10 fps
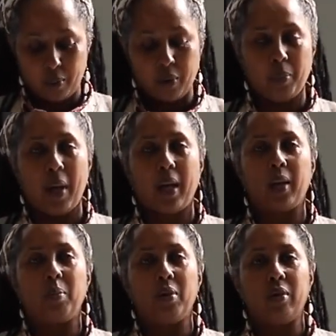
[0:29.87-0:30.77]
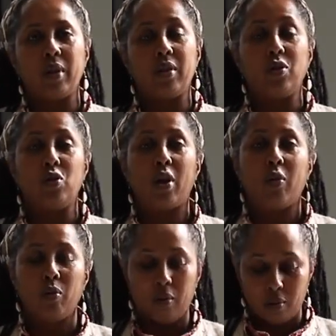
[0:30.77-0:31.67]
with Black immigrants in
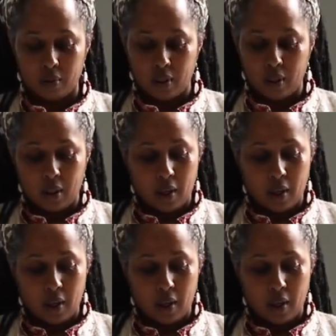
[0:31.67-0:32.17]
general